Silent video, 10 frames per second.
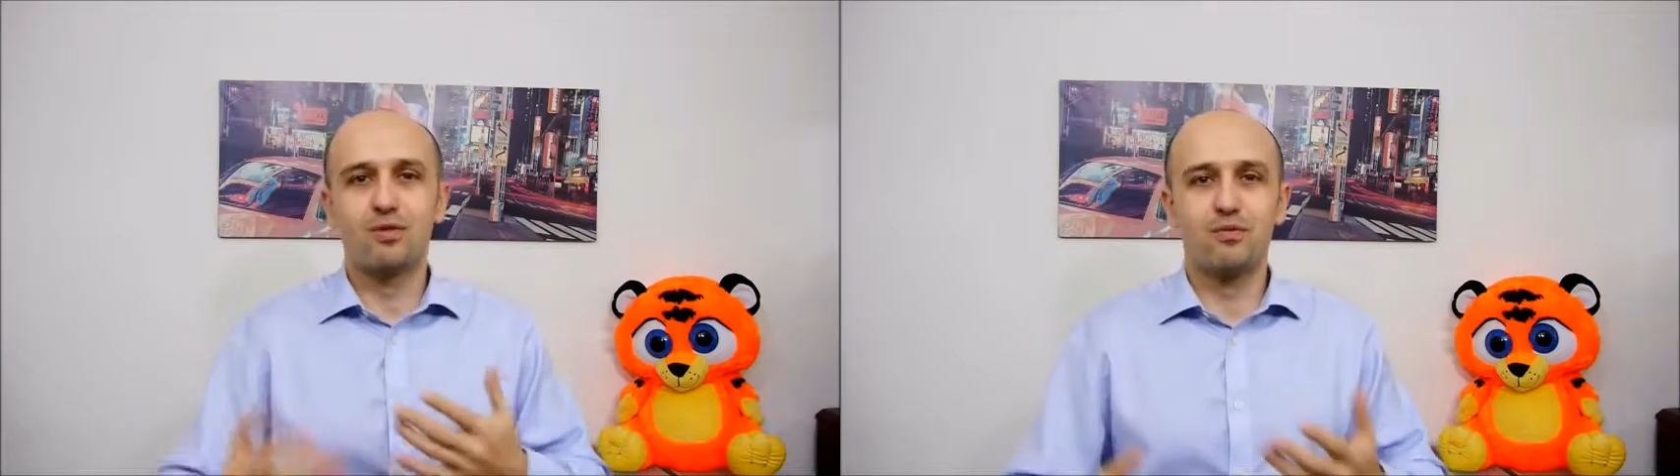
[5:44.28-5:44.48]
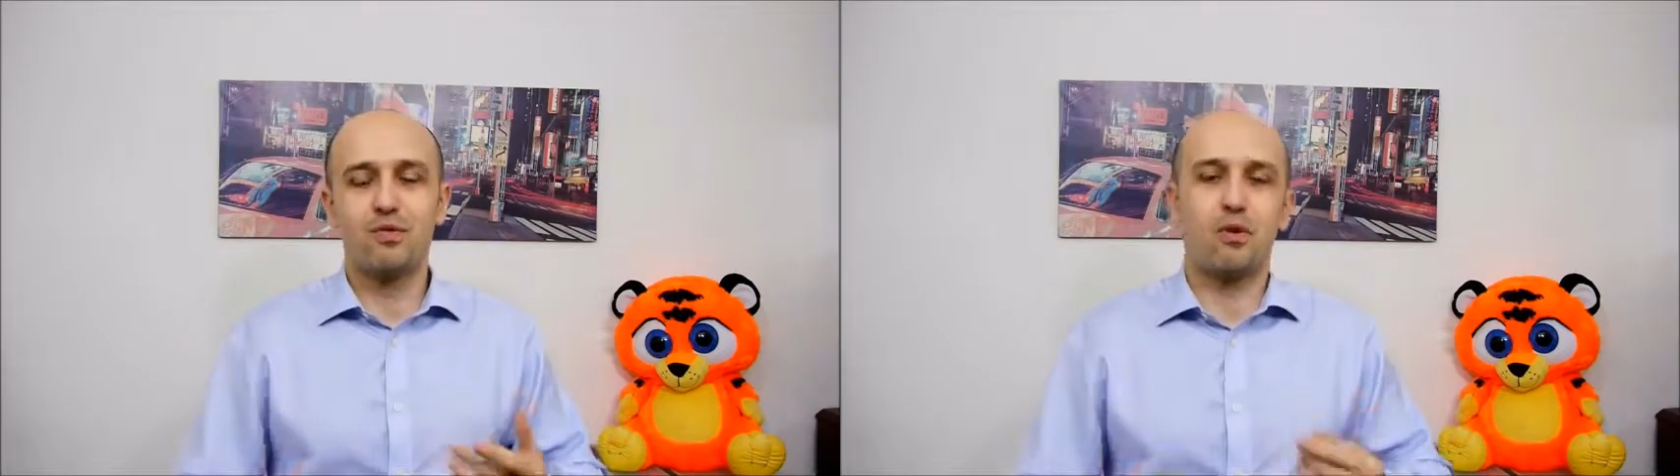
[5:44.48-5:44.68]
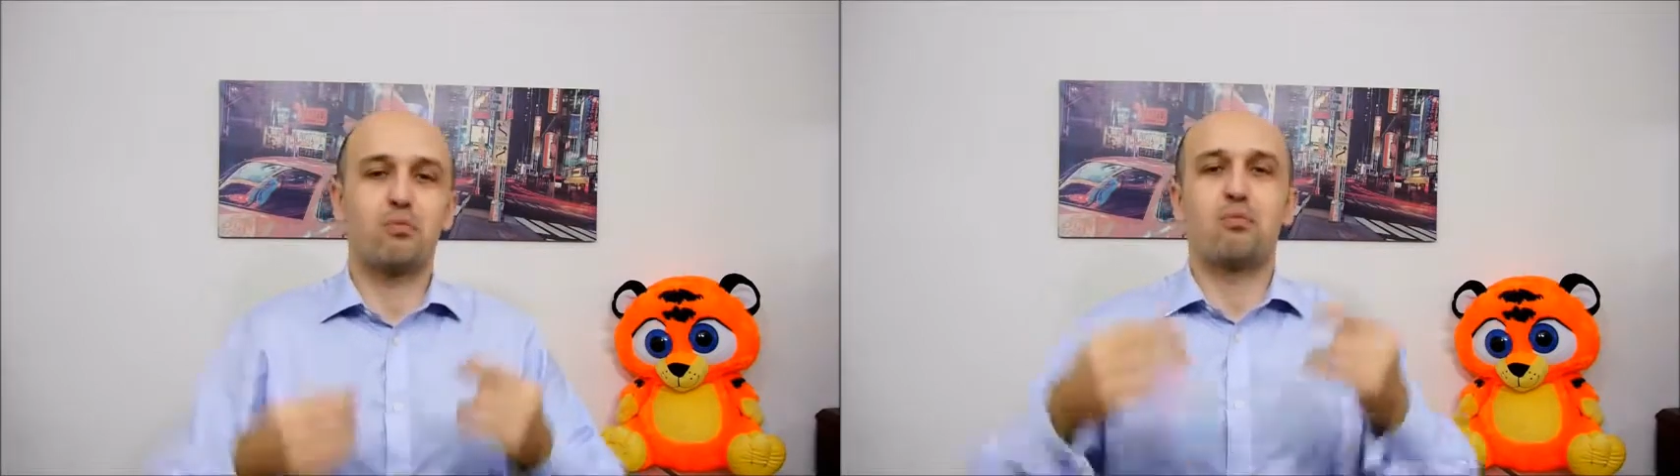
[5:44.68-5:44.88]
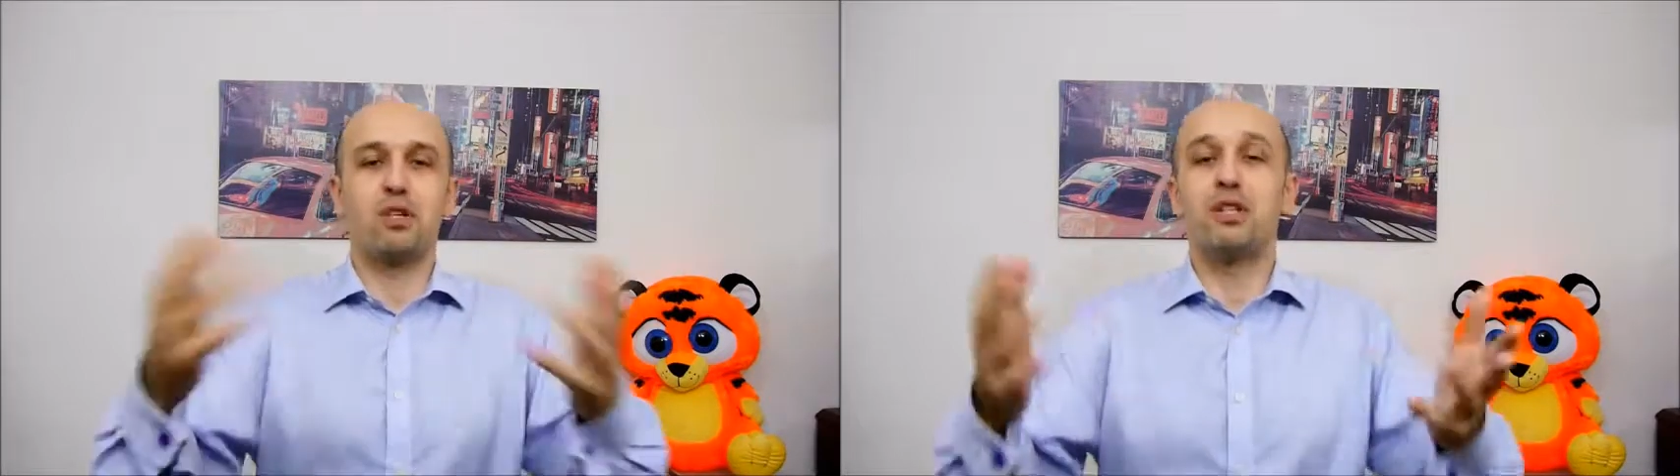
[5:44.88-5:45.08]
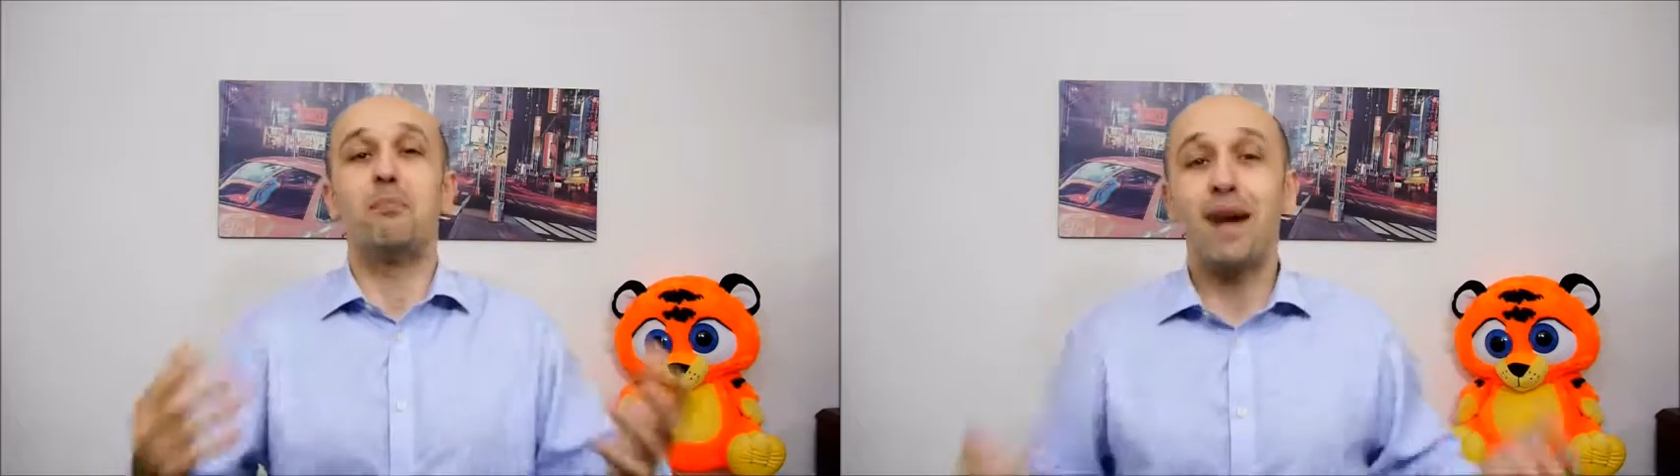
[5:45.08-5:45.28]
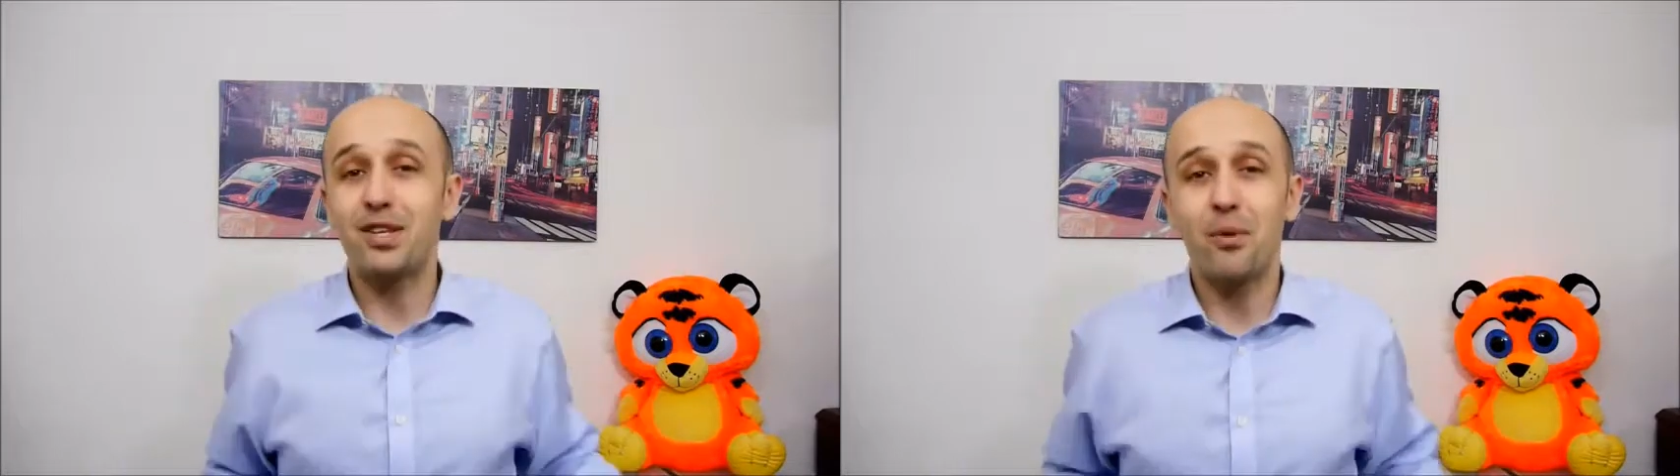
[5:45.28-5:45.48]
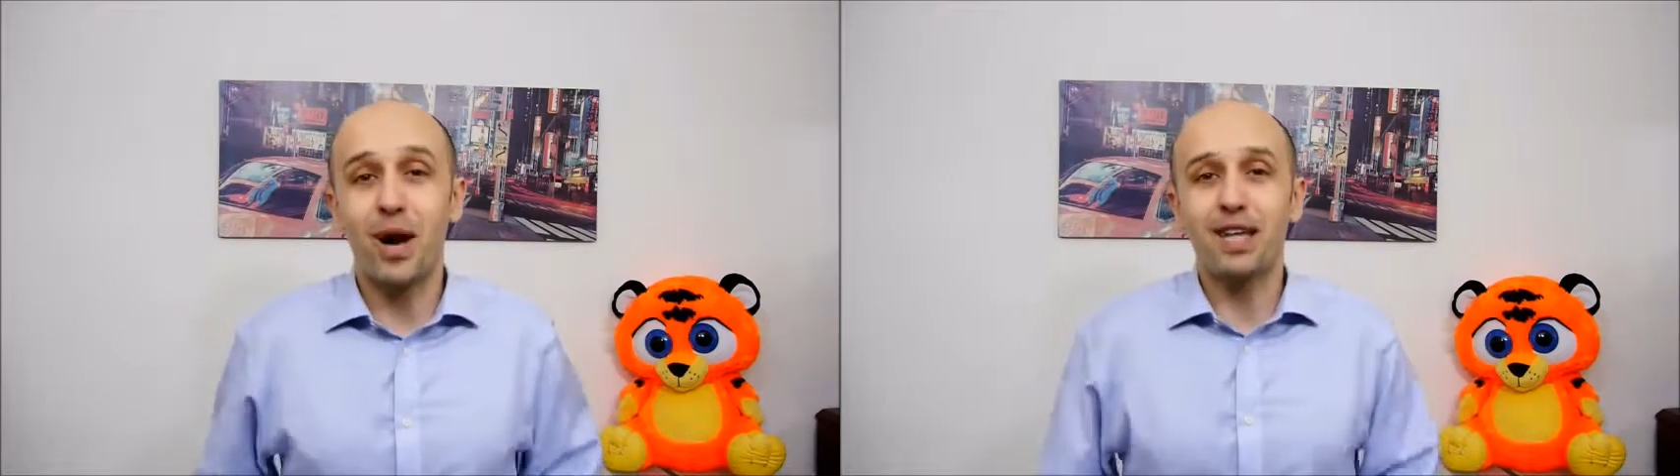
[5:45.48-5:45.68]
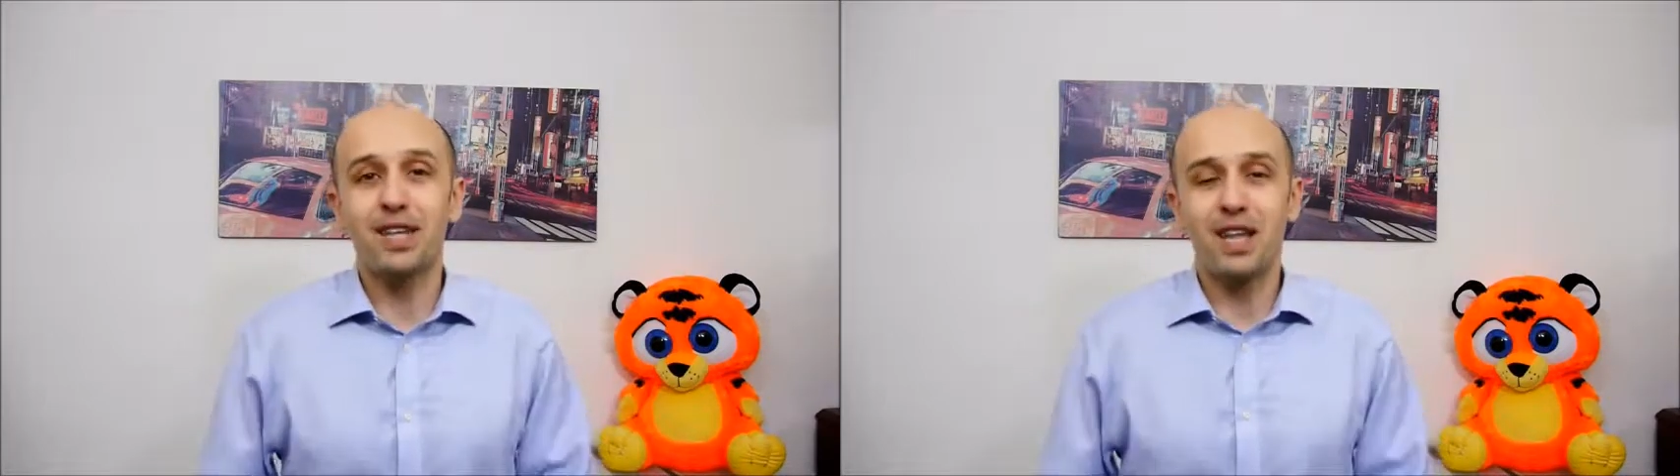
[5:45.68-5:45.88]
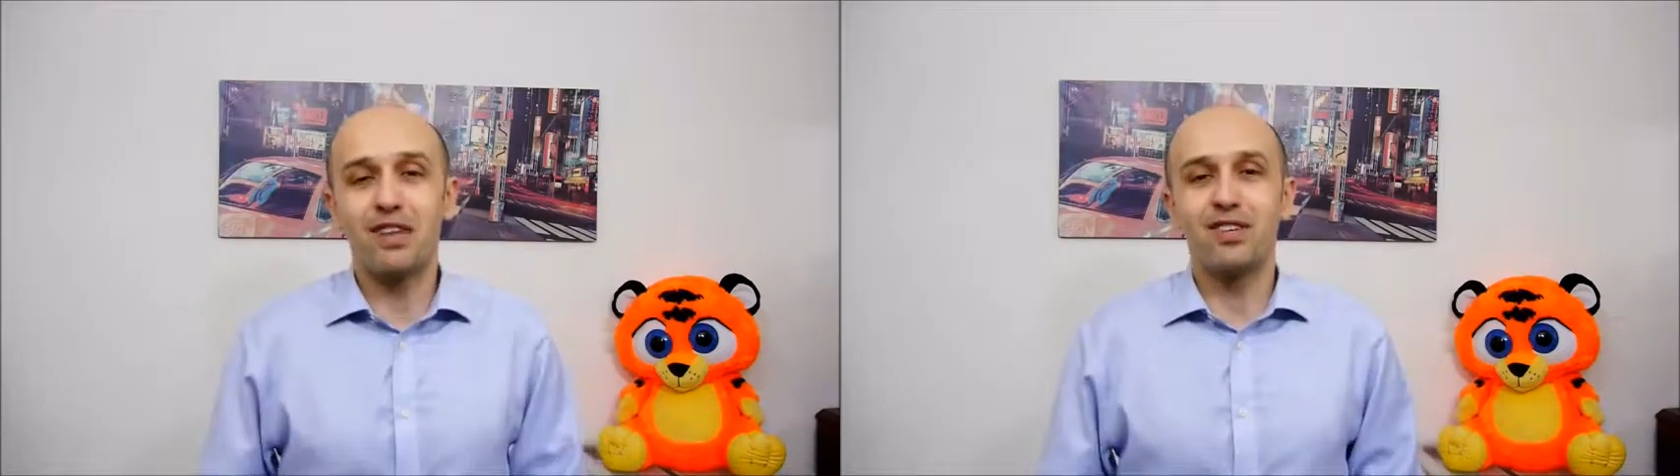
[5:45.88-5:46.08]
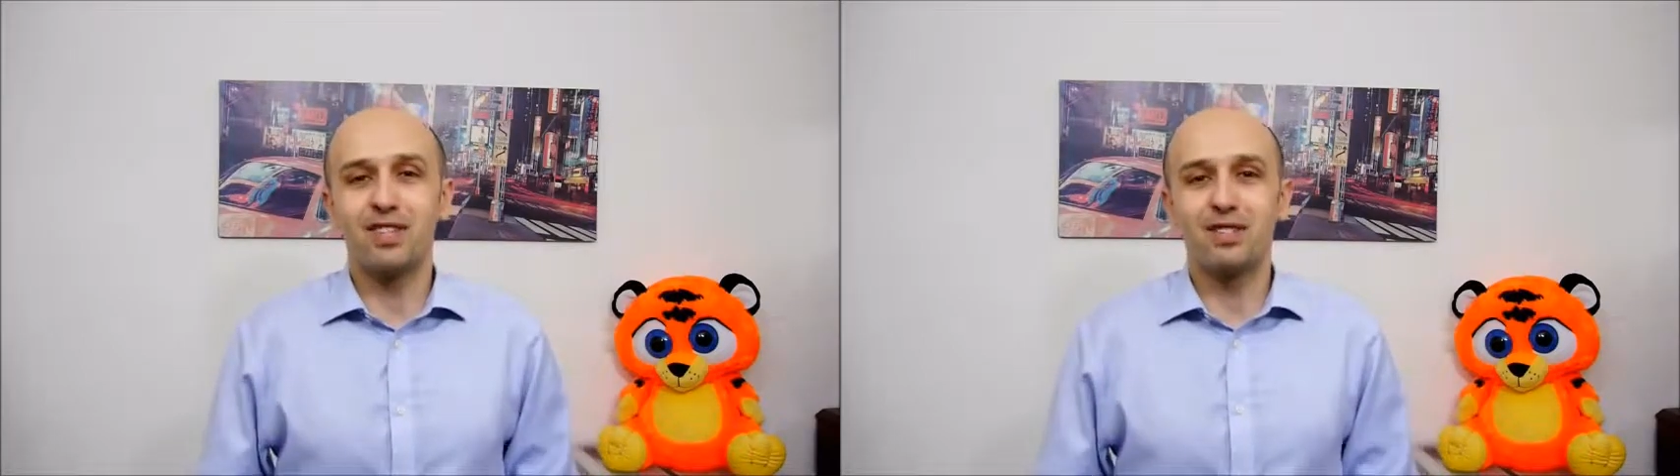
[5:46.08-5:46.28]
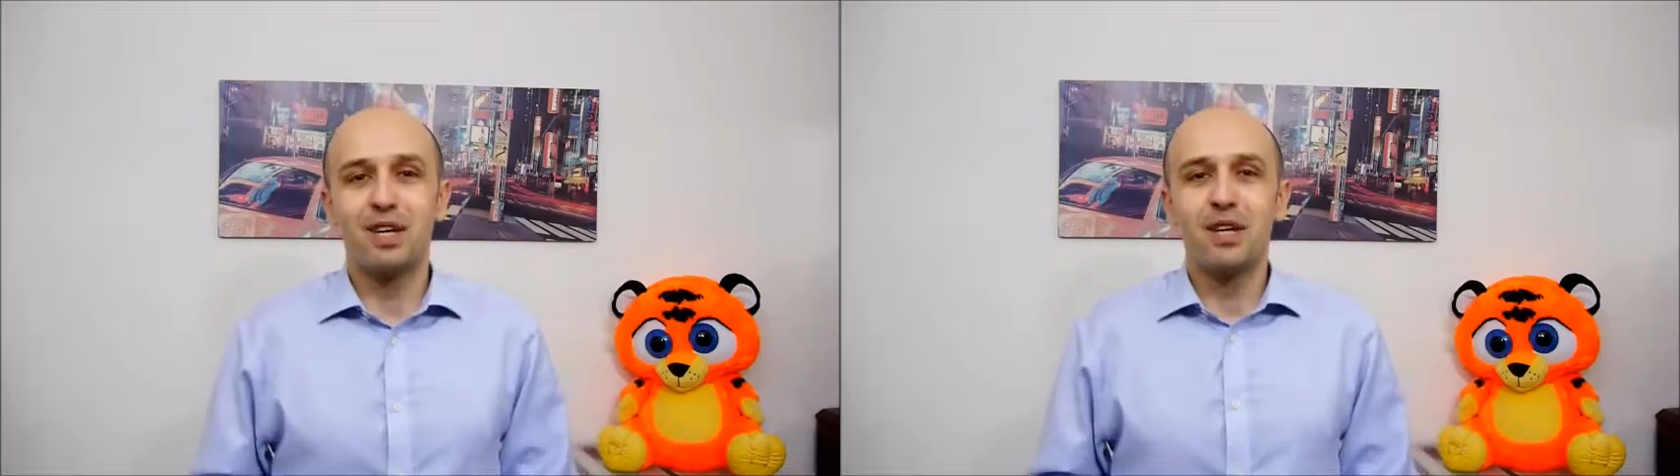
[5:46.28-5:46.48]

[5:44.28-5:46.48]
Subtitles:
or in a better way than others.